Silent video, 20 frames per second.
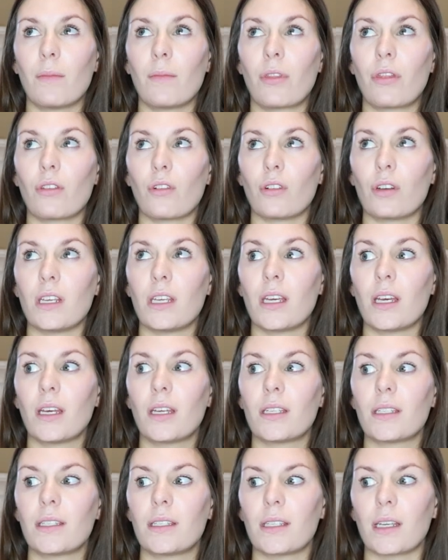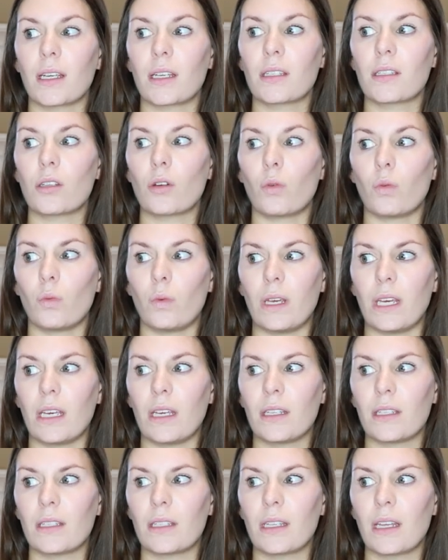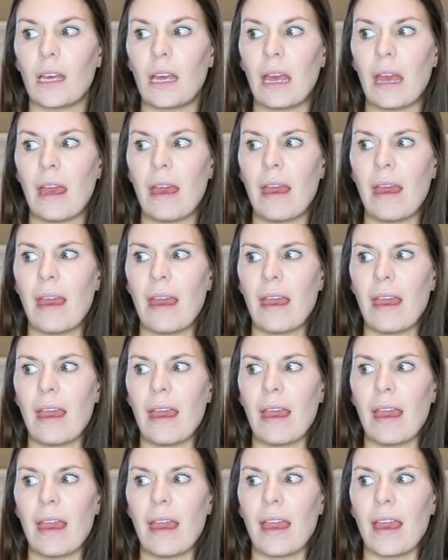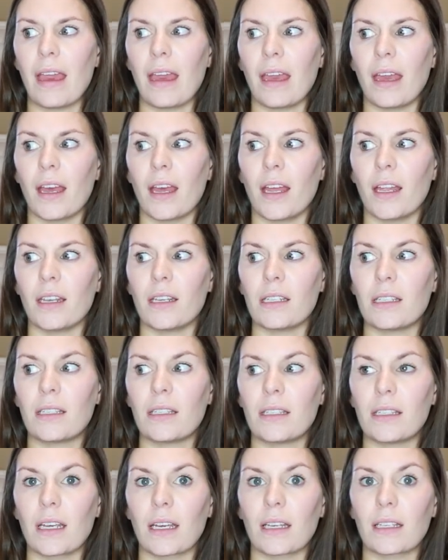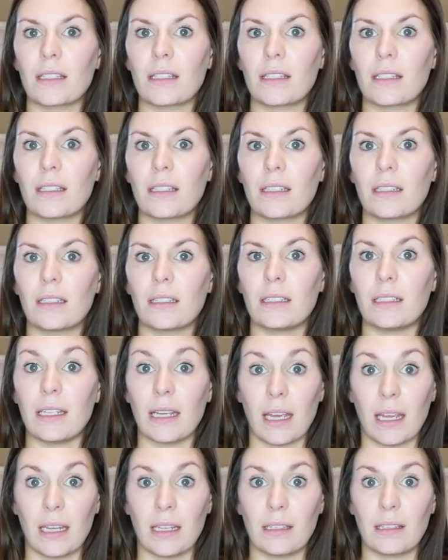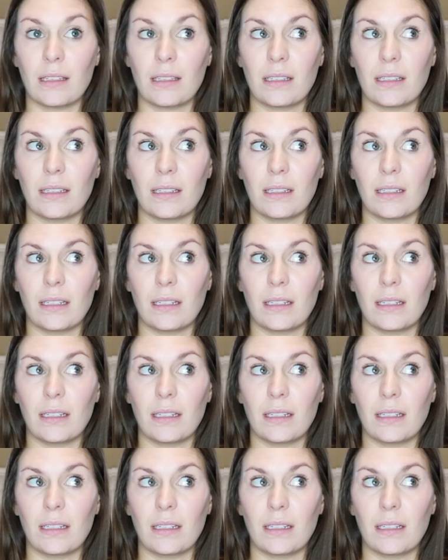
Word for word: am 36 weeks and 6 days.